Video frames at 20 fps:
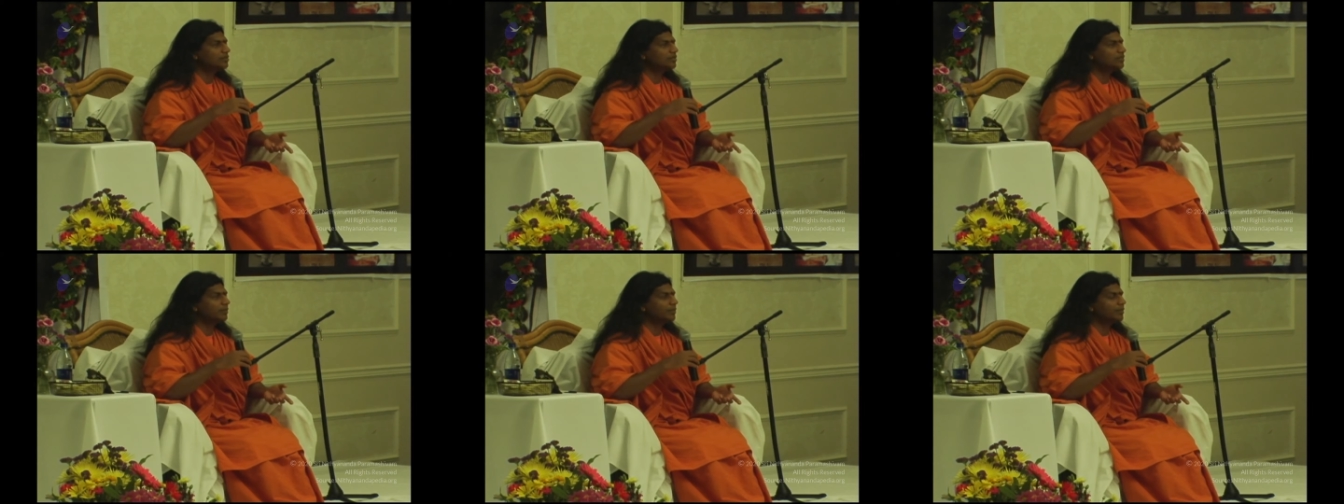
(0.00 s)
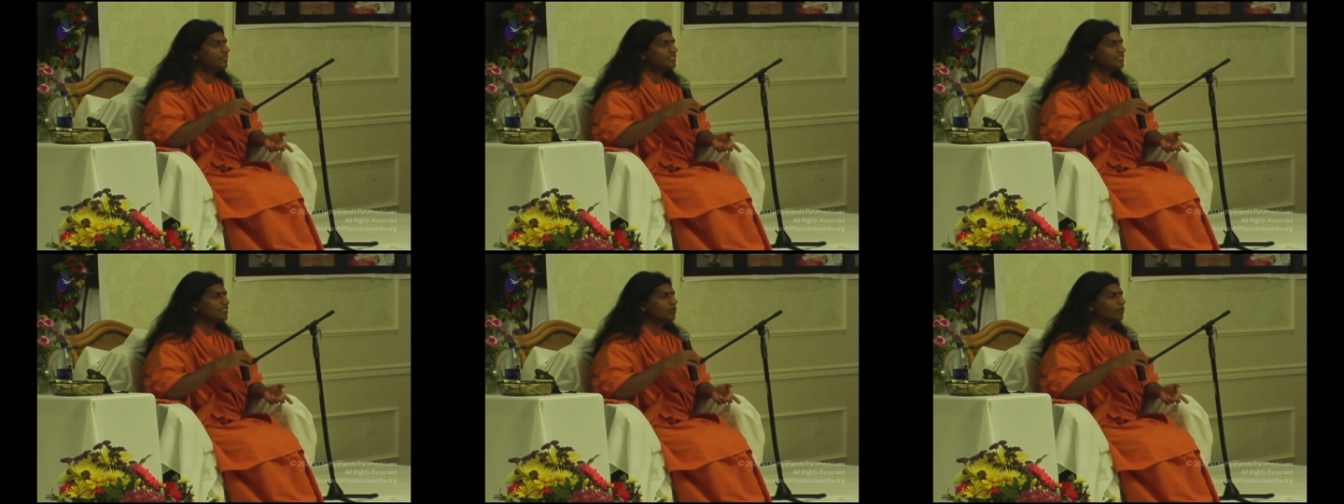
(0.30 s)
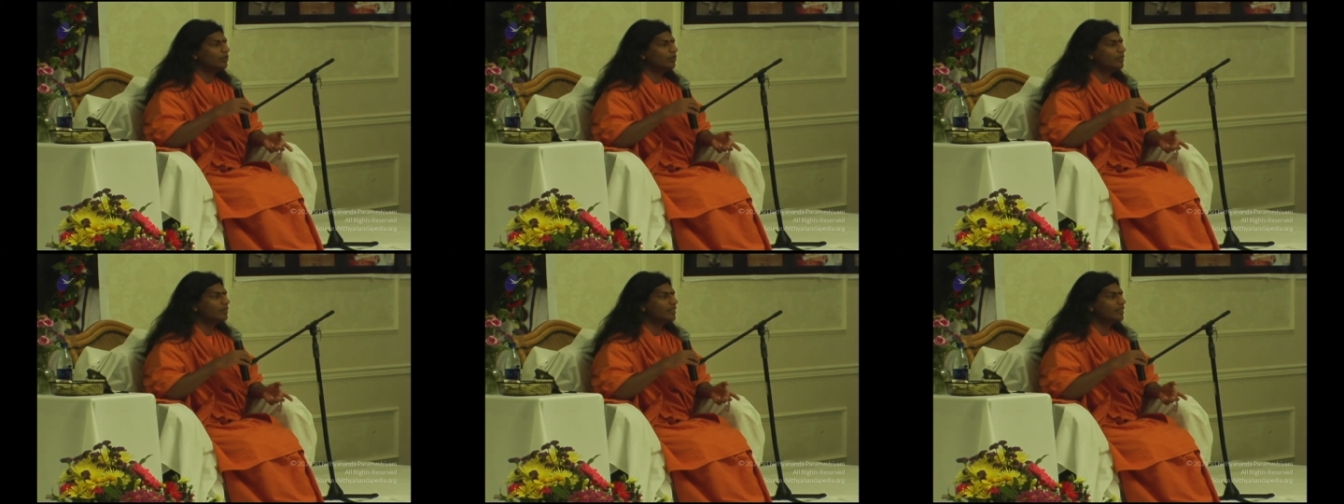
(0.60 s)
the person who
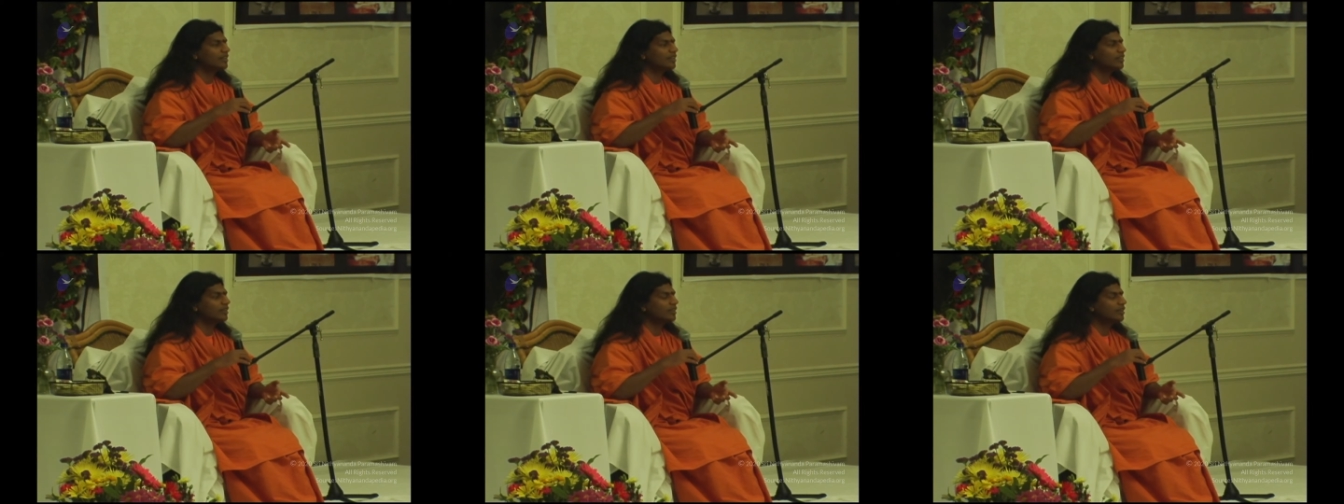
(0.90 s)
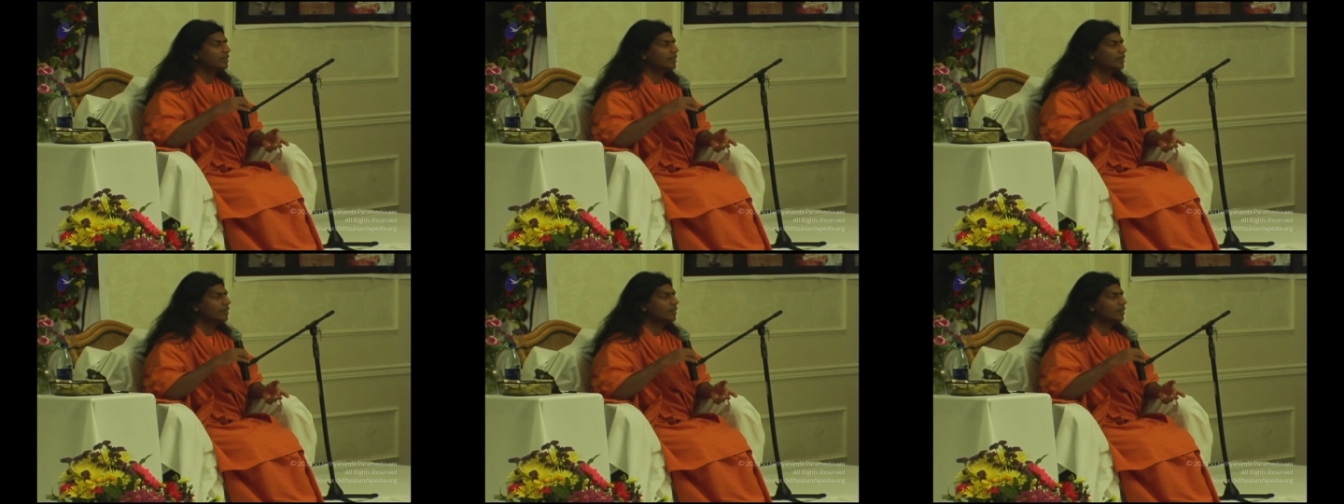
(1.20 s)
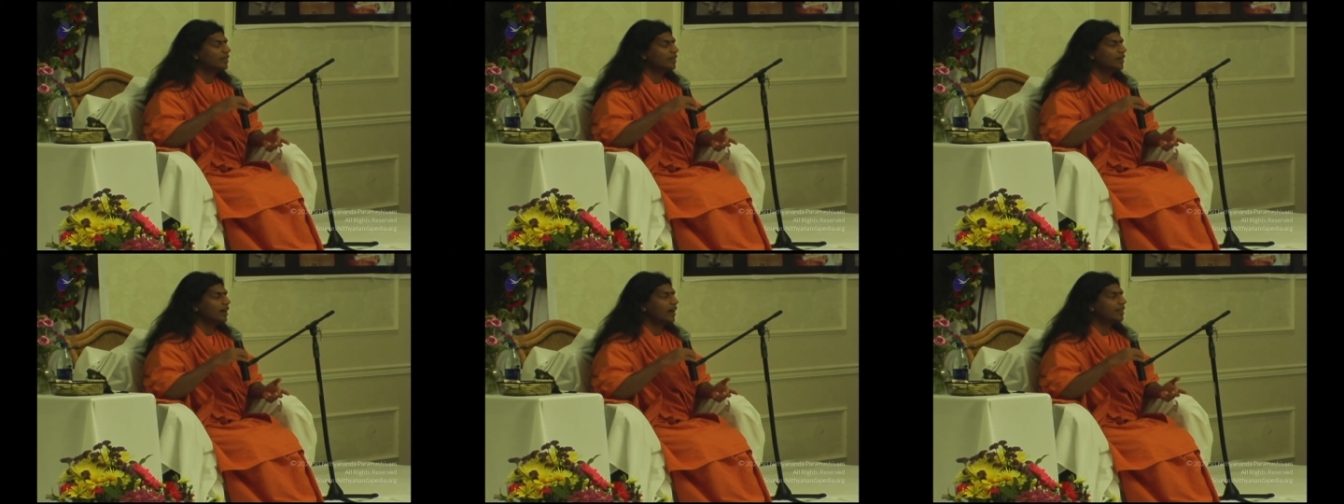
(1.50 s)
will be
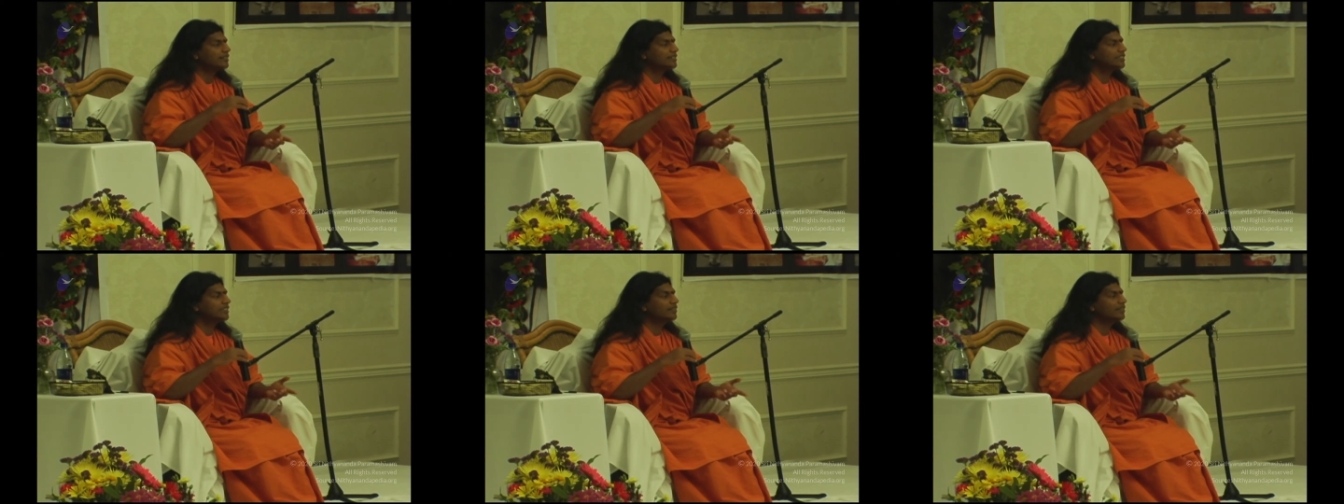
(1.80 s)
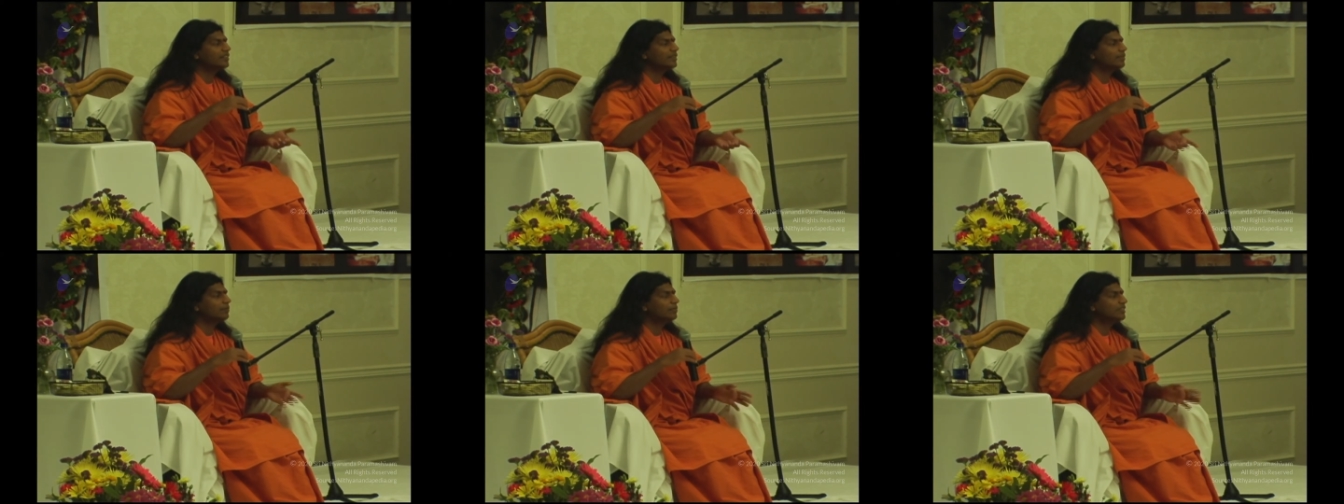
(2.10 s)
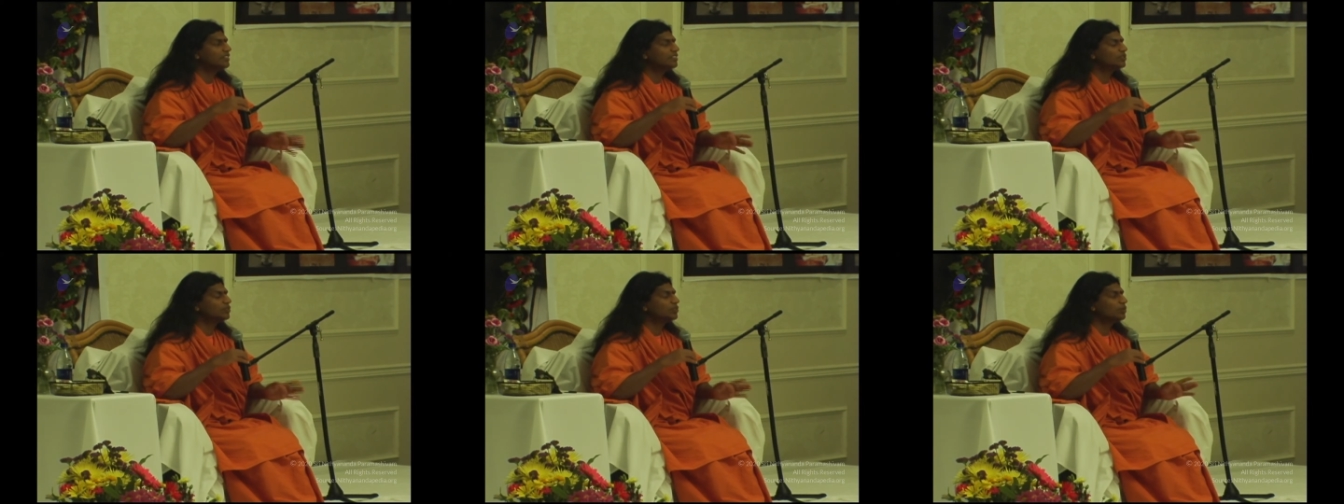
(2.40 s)
achieving the
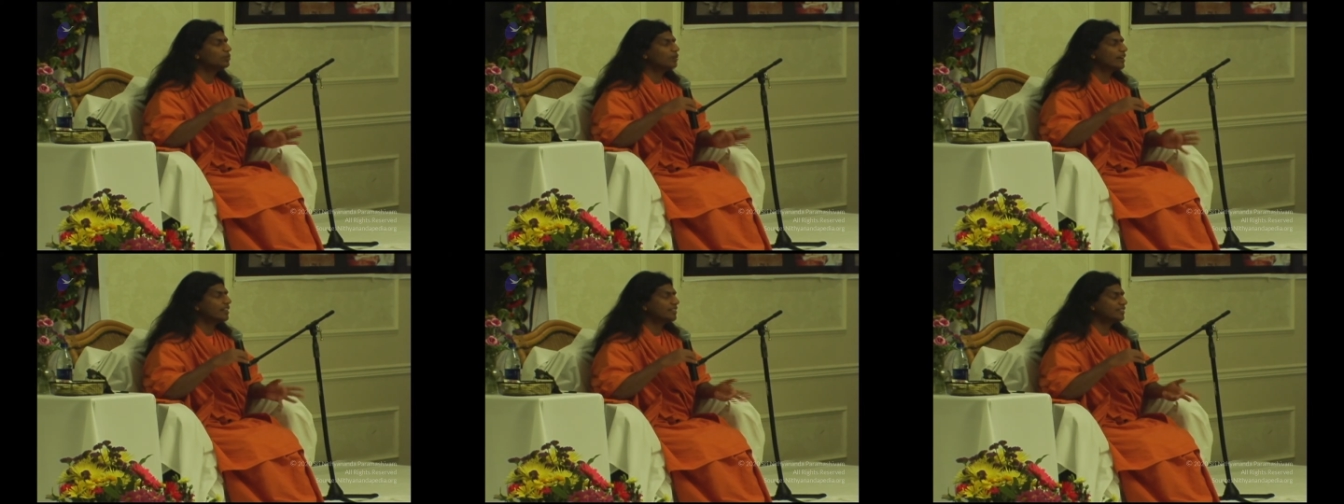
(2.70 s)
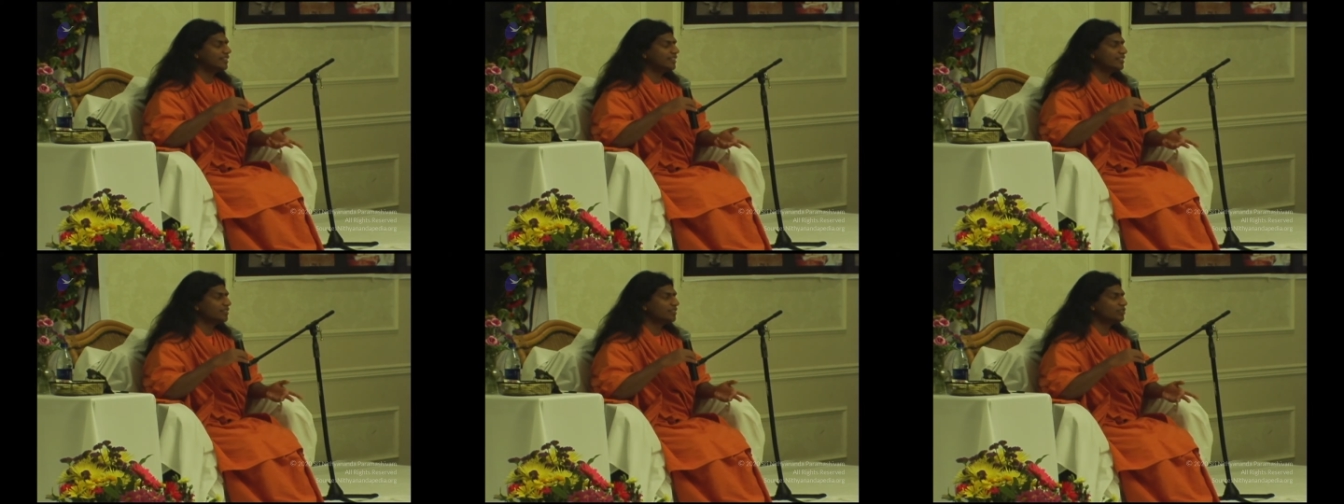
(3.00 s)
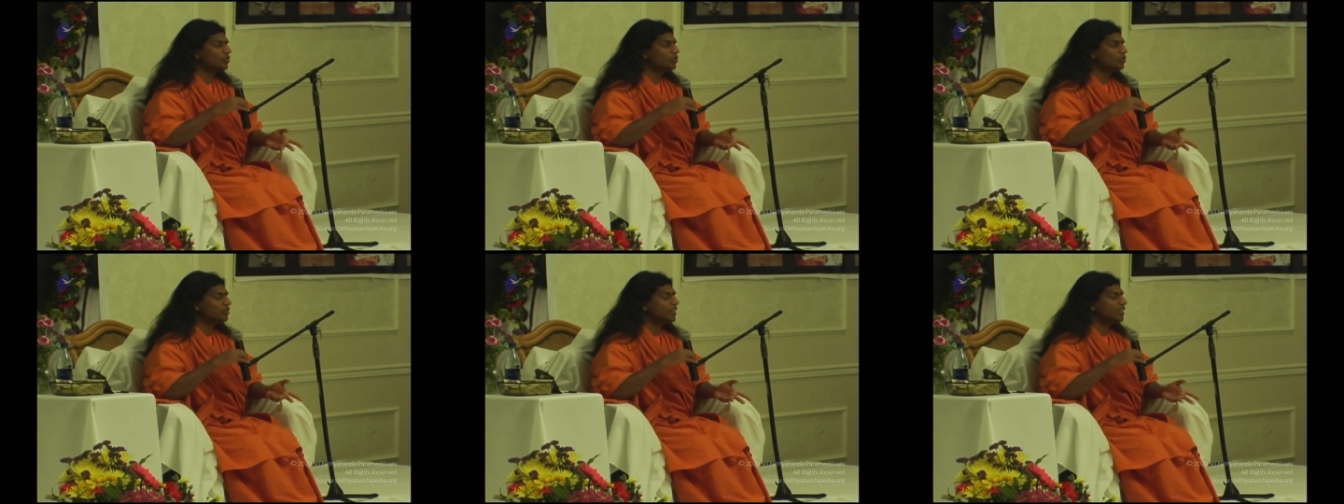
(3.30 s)
bliss through bhakti,
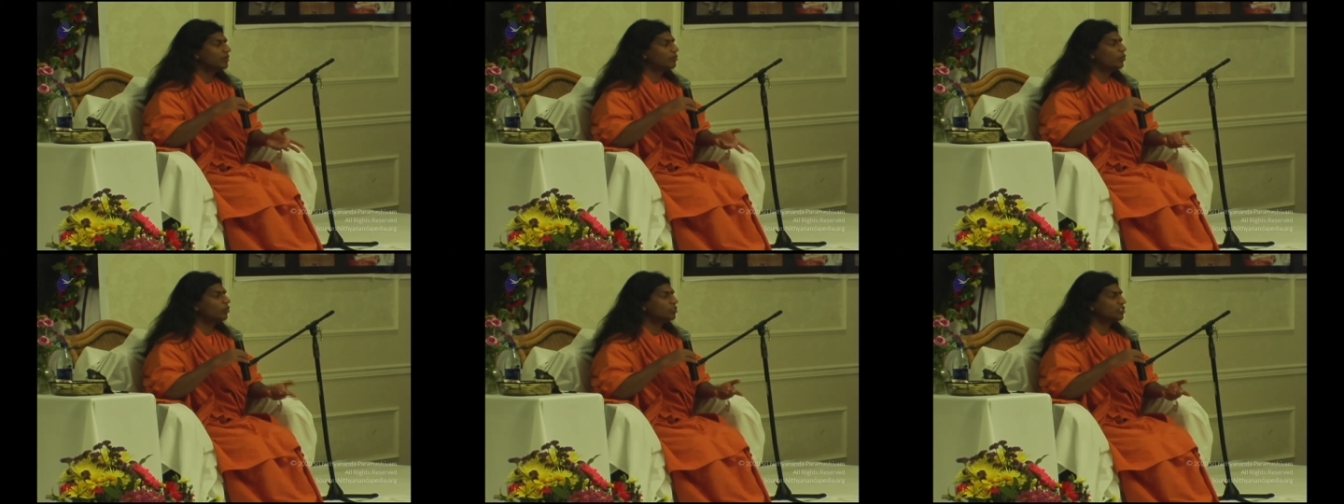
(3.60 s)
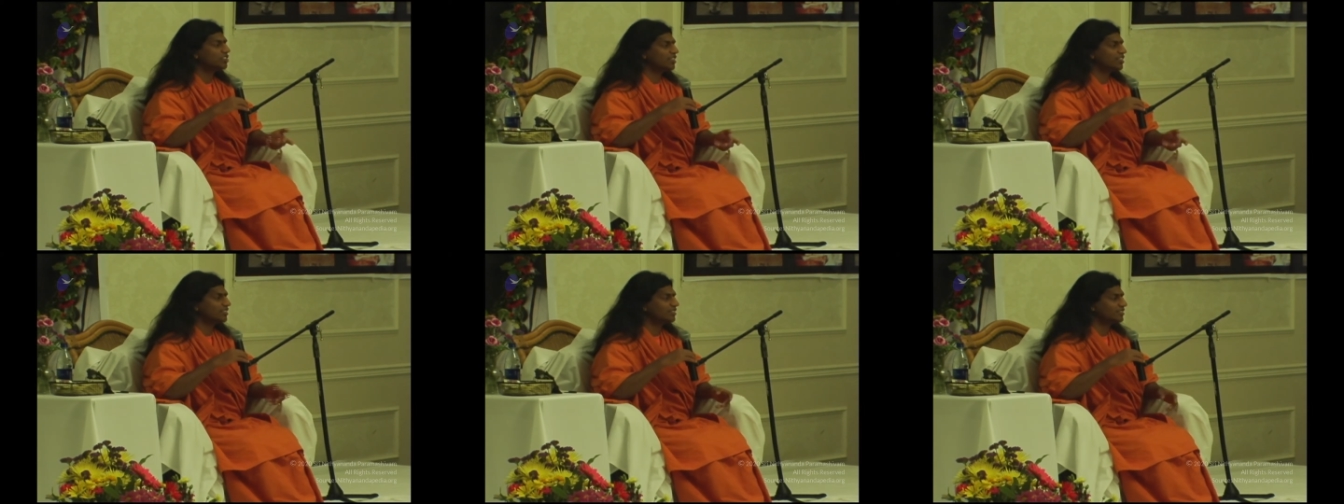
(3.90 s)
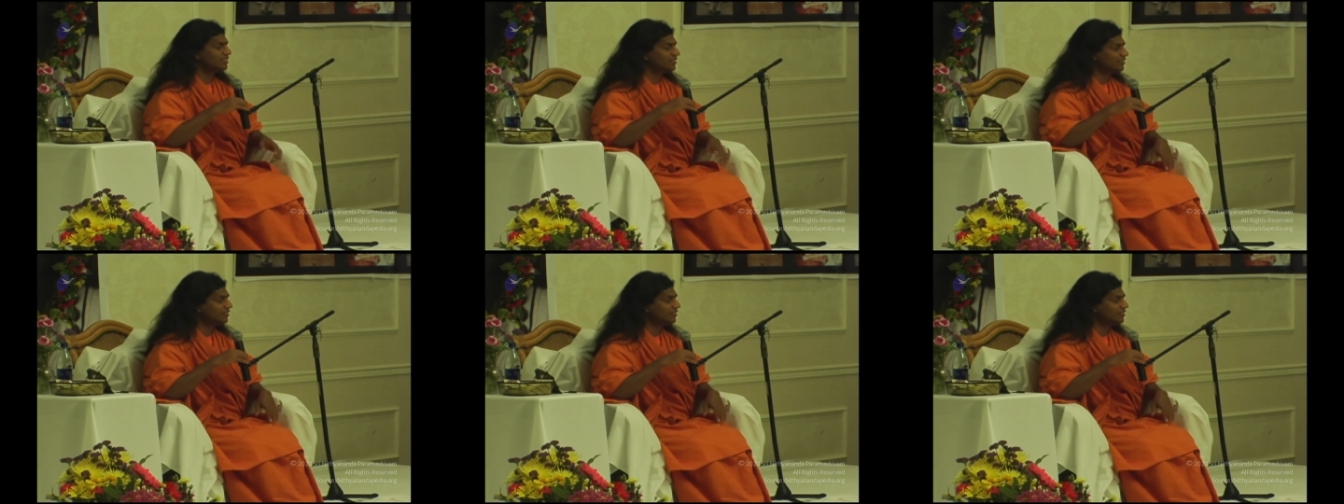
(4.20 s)
through the devotion.